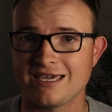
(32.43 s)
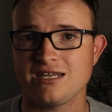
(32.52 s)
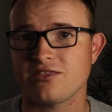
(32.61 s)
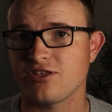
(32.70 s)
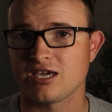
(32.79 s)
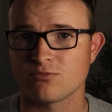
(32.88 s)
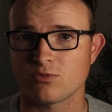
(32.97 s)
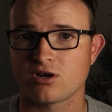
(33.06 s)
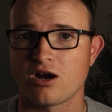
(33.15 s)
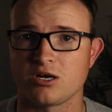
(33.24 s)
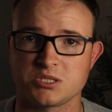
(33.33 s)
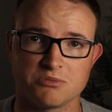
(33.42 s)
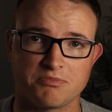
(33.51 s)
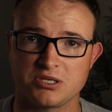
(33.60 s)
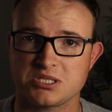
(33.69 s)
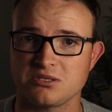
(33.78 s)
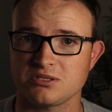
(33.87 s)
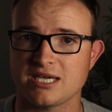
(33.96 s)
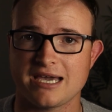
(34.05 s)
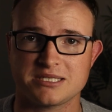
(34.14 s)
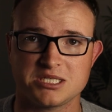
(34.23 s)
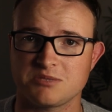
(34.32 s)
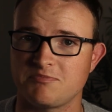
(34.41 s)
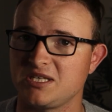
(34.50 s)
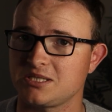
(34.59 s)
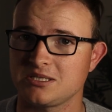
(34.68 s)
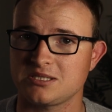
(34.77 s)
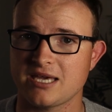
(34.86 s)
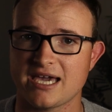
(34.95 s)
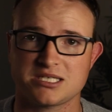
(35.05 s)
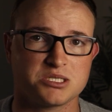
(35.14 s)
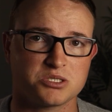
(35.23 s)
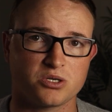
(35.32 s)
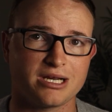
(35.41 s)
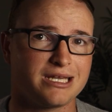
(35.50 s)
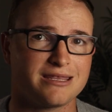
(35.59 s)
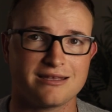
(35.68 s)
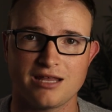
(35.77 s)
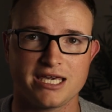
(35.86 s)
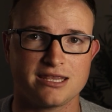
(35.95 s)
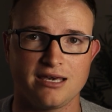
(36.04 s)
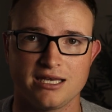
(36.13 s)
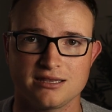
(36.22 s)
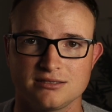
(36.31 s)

anything in regards to personal taxes, business taxes, or anything like that.